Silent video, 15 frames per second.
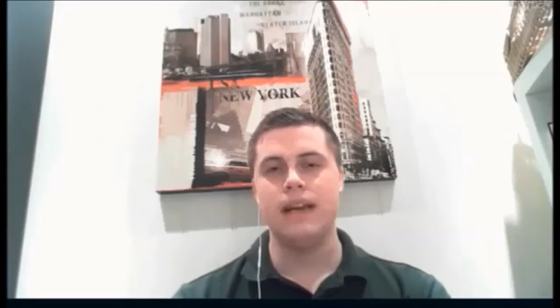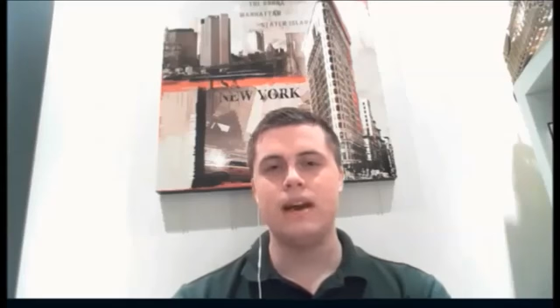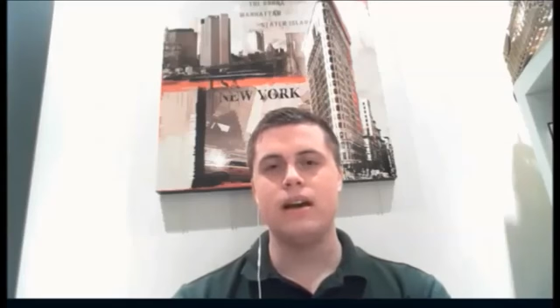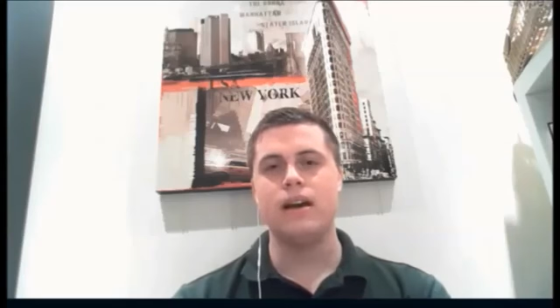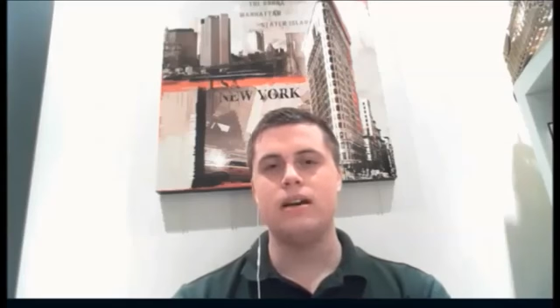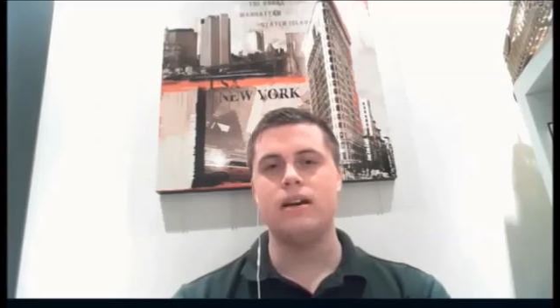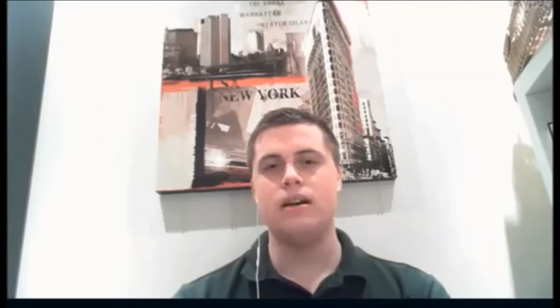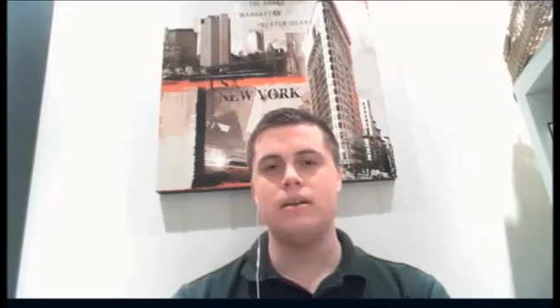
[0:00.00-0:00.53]

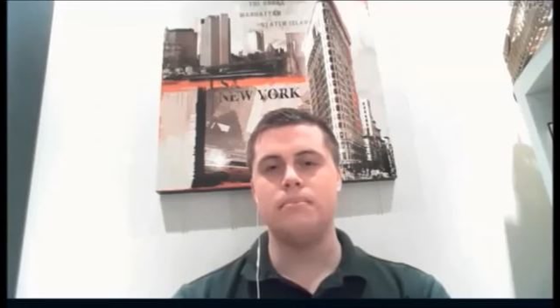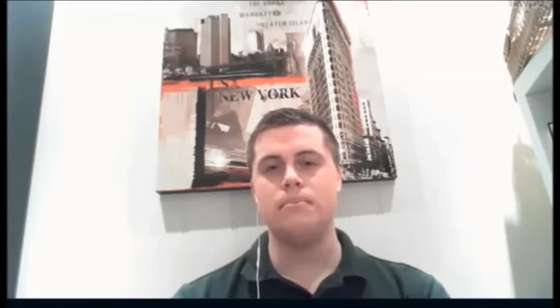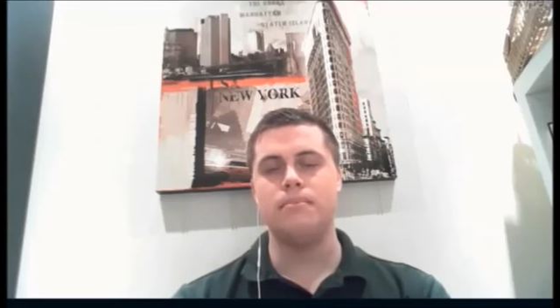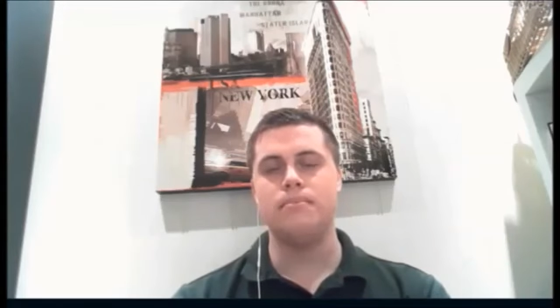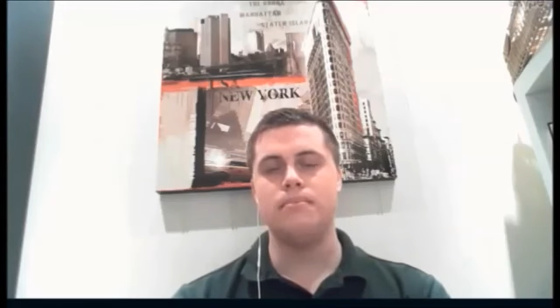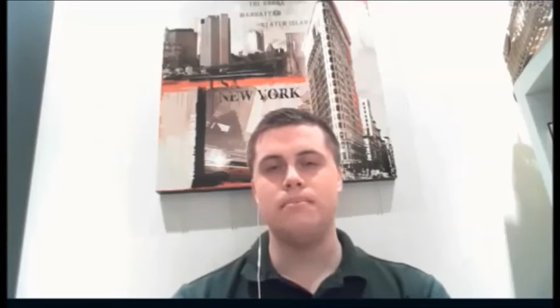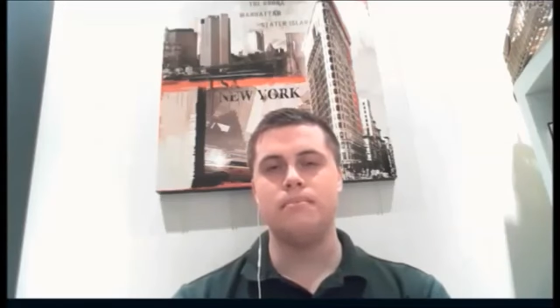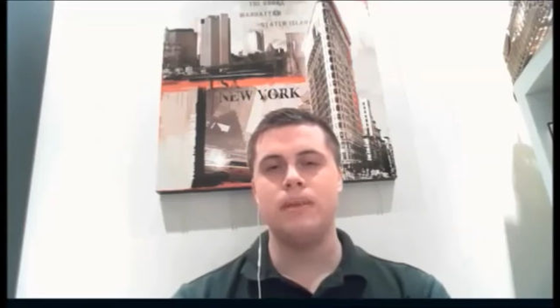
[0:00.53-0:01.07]
Yeah,
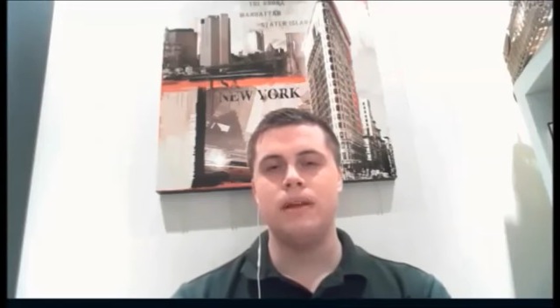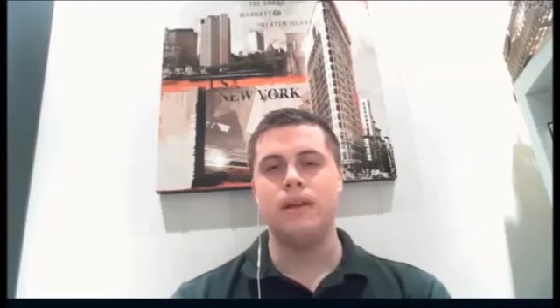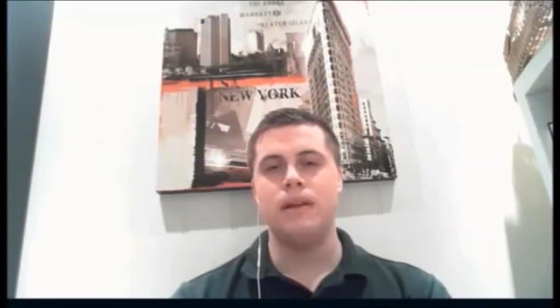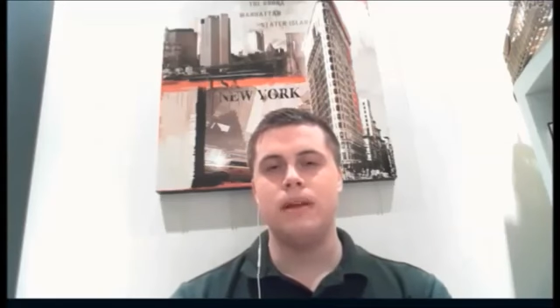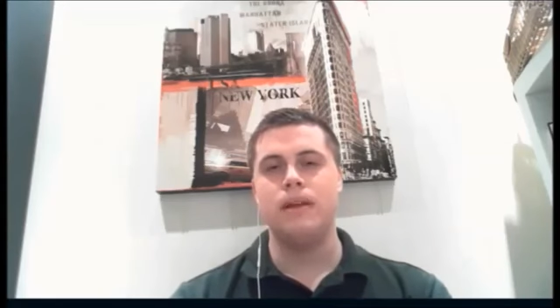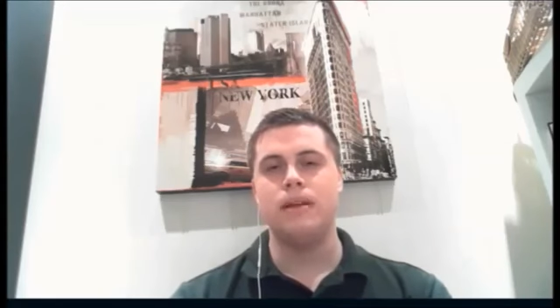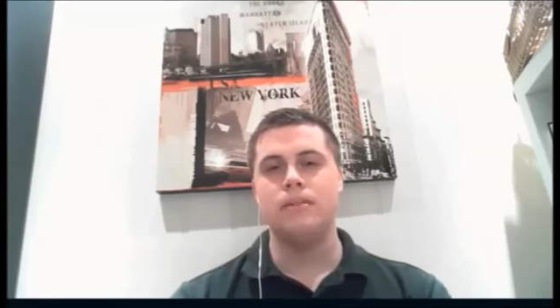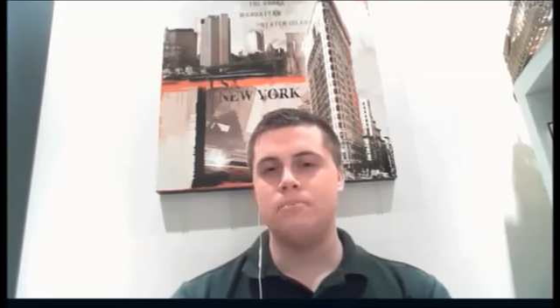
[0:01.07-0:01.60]

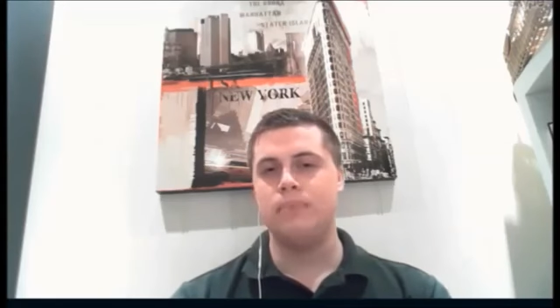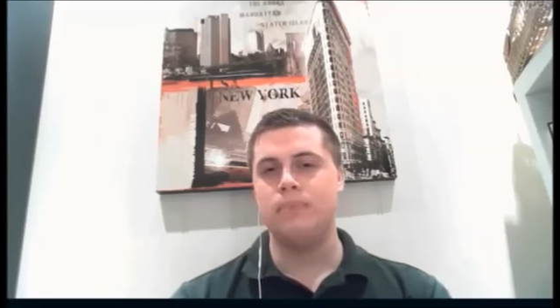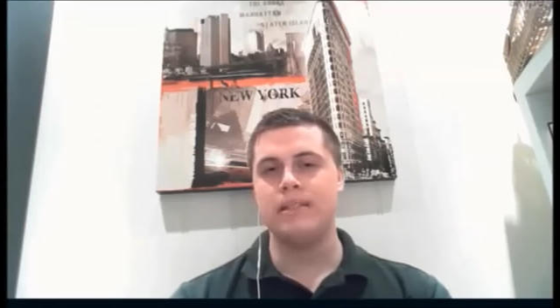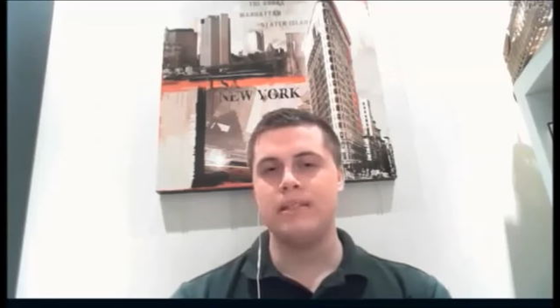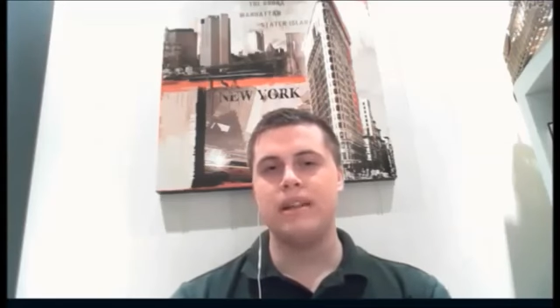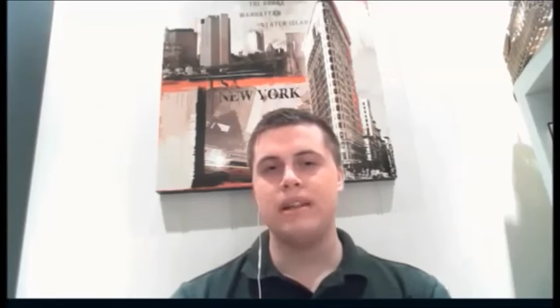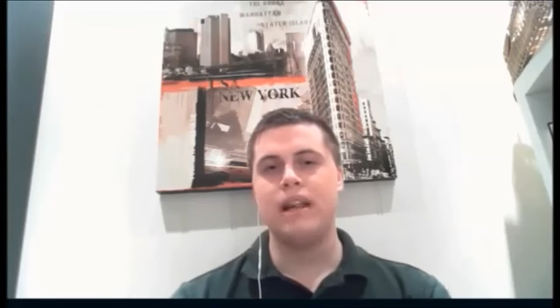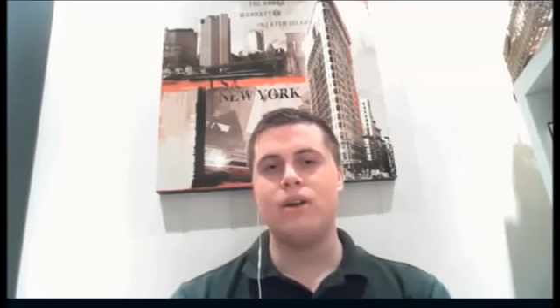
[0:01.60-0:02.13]

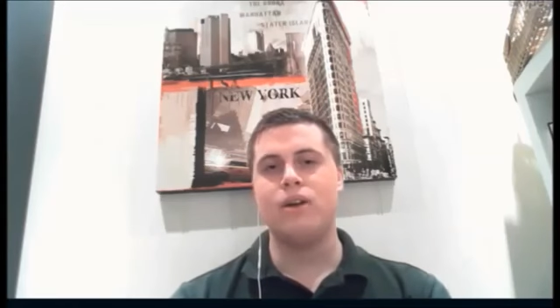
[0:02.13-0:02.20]
basically